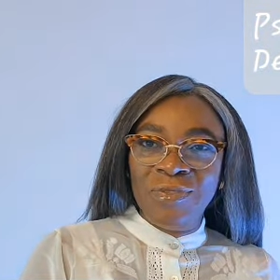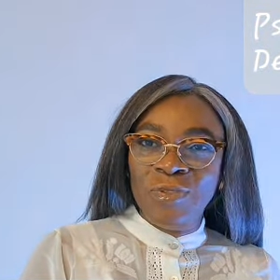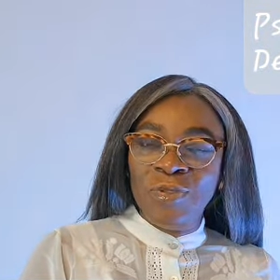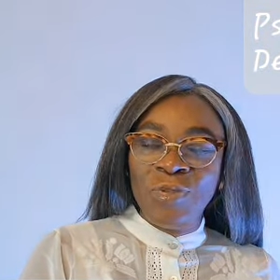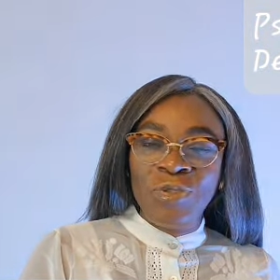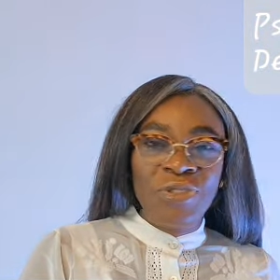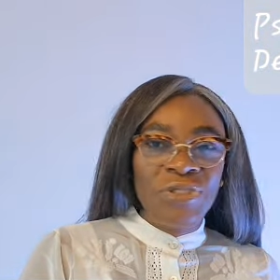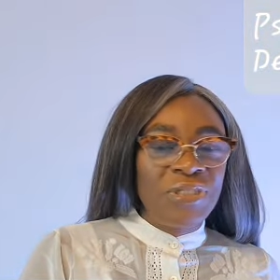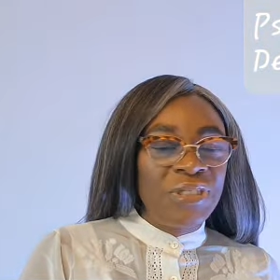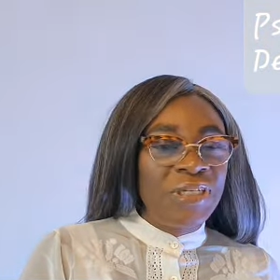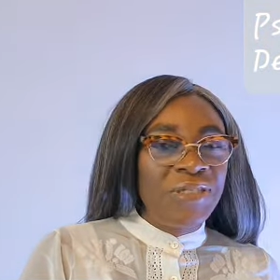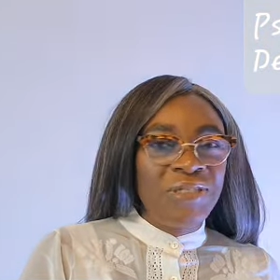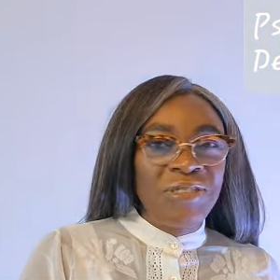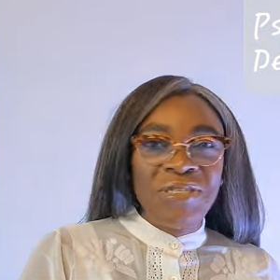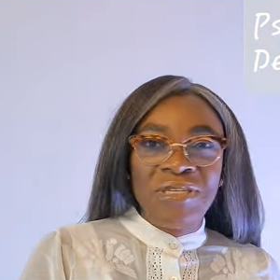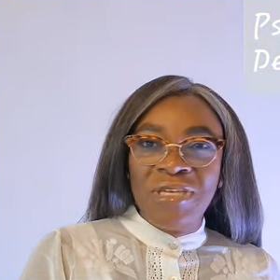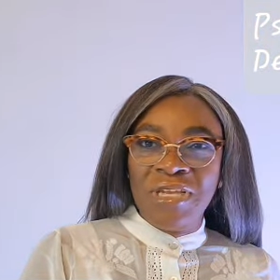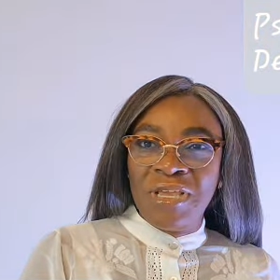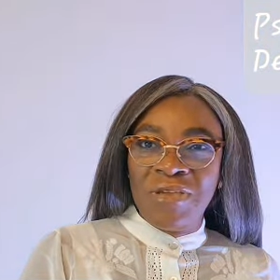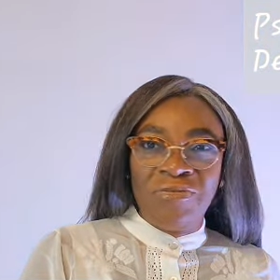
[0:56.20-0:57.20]
You shall
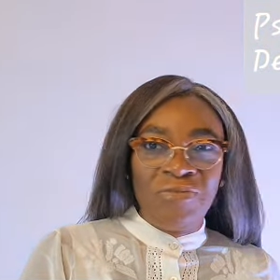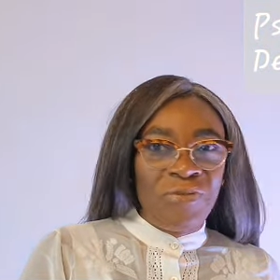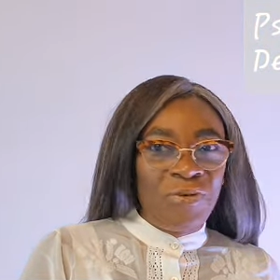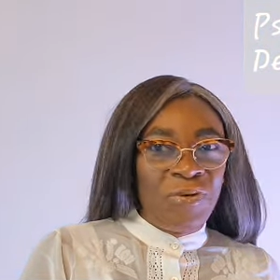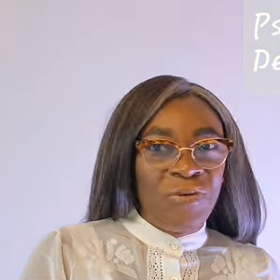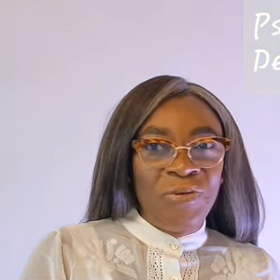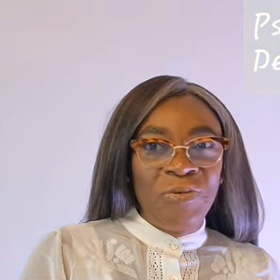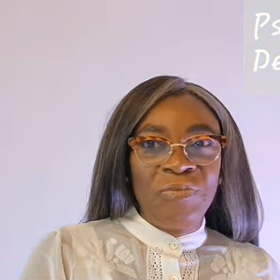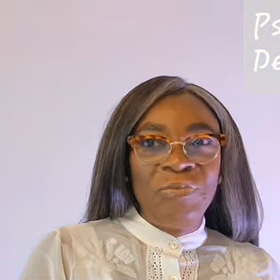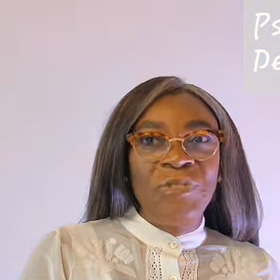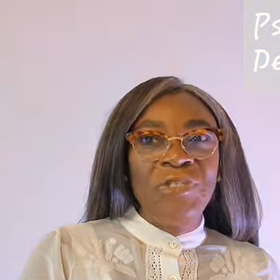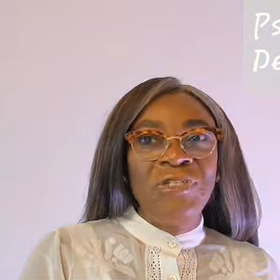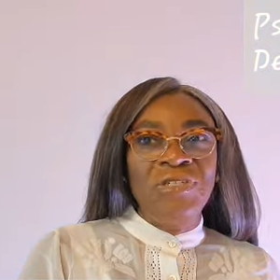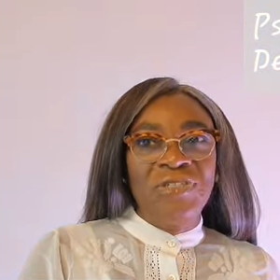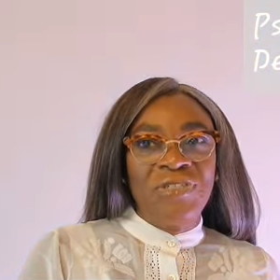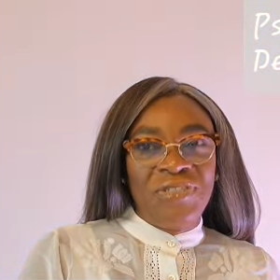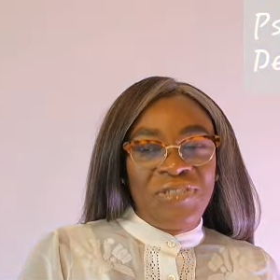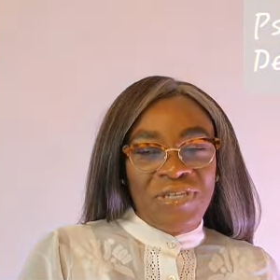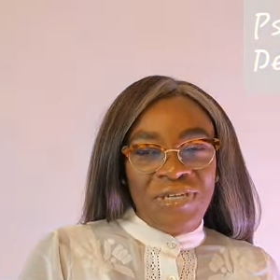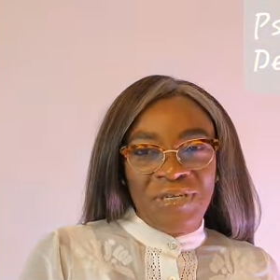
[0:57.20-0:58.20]
never be
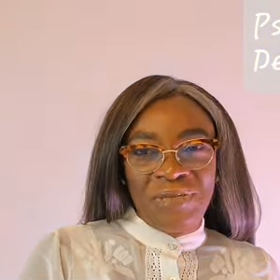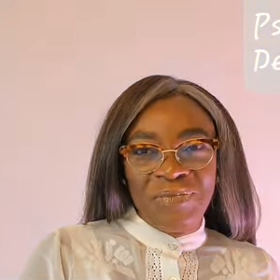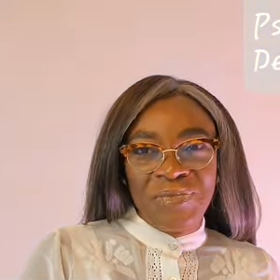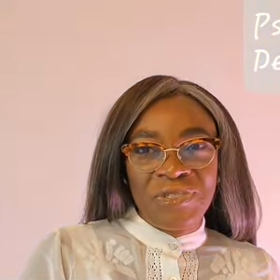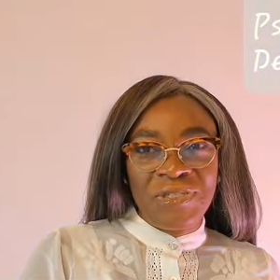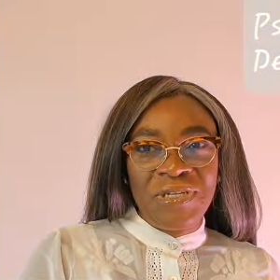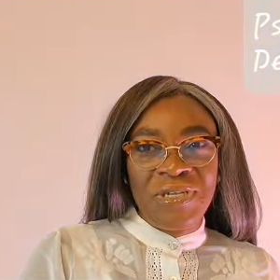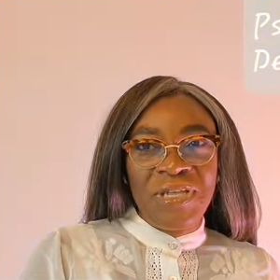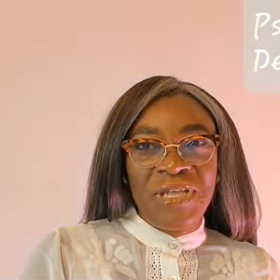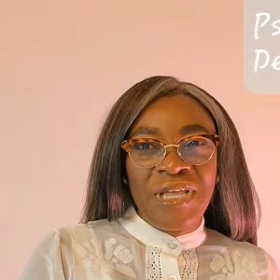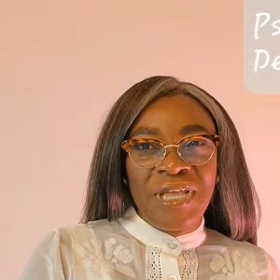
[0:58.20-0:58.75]
ashamed.